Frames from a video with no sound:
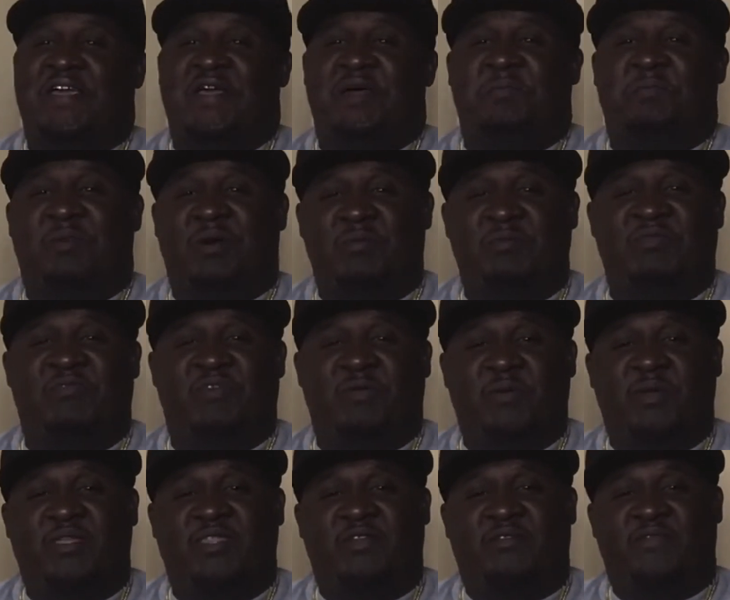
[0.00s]
but before we
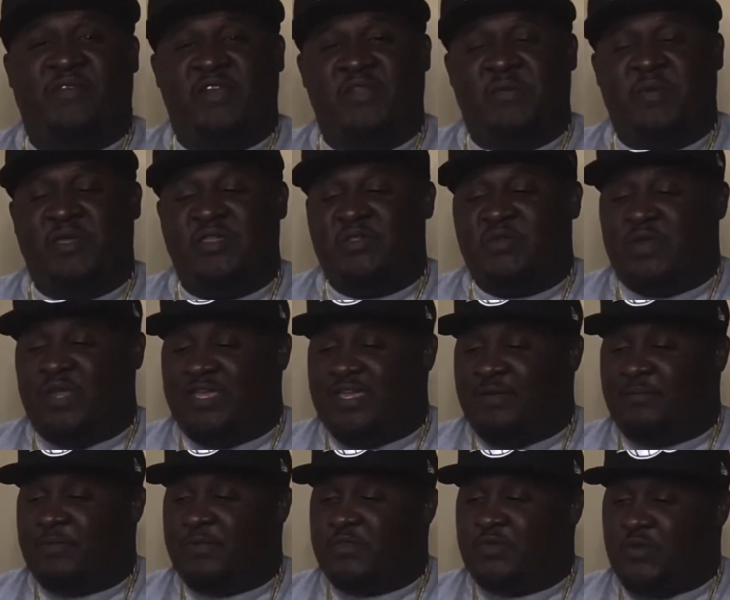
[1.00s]
get to the video, make sure you like and
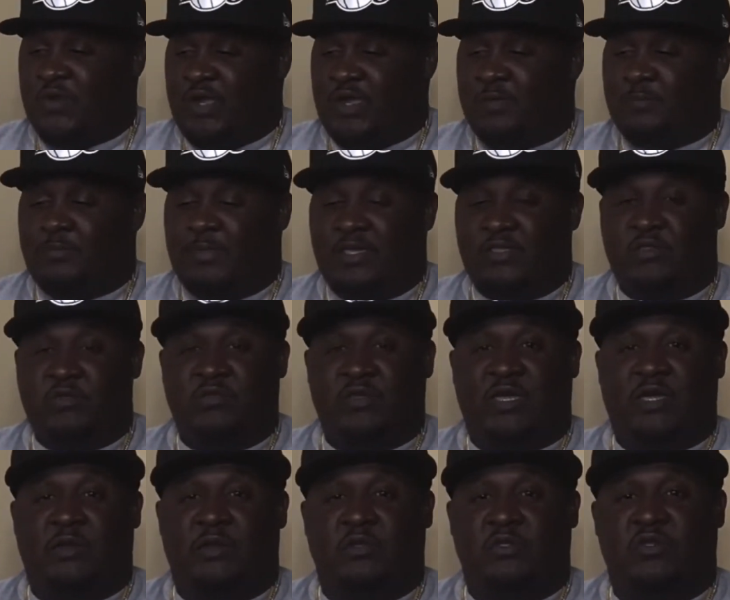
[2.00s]
subscribe. Make sure you check
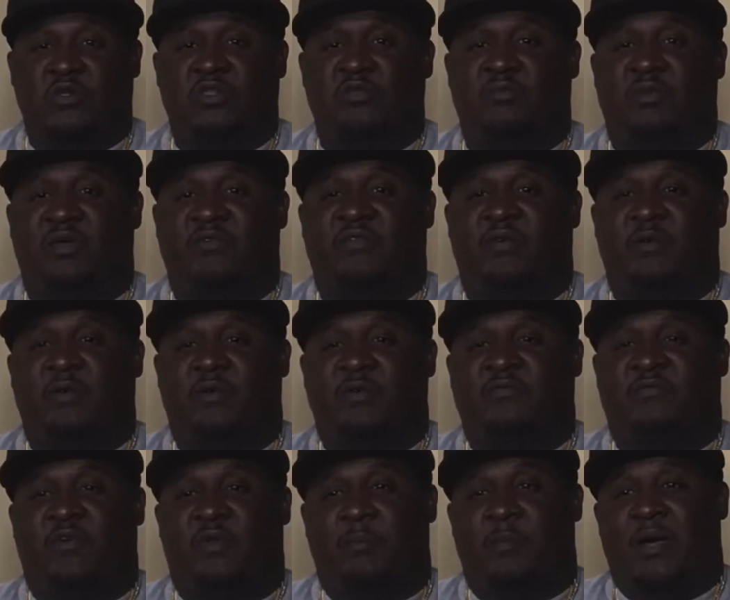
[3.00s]
out the description my
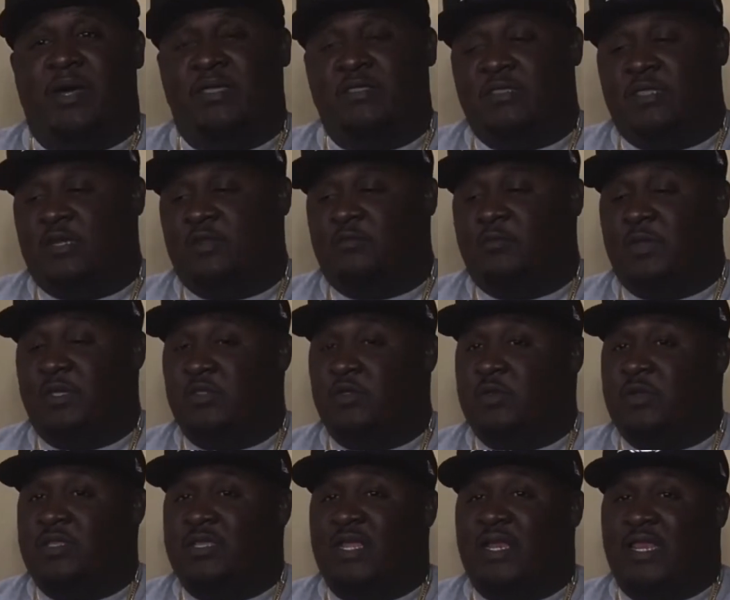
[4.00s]
follow my other channels. Make sure you
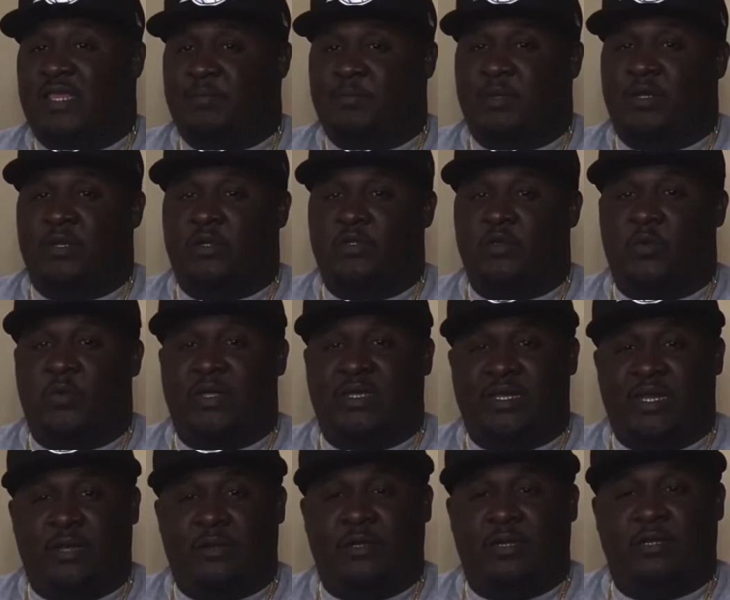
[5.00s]
hit that like button on your way
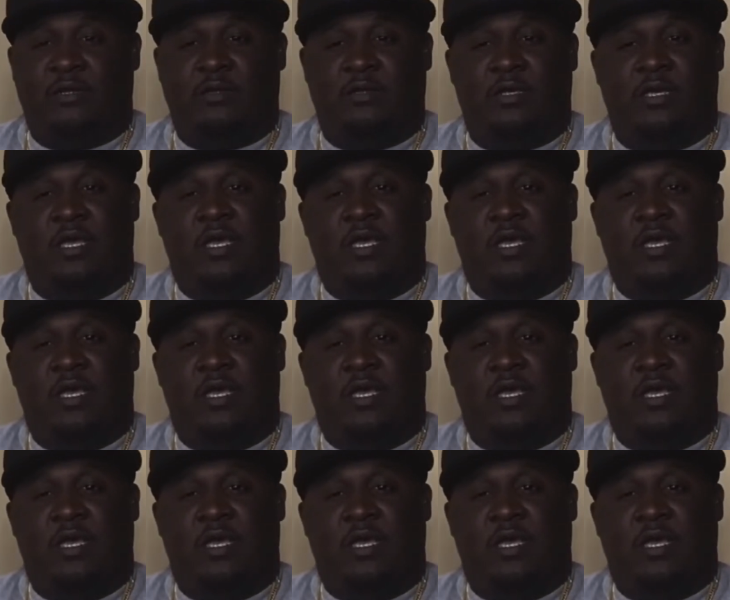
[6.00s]
down there.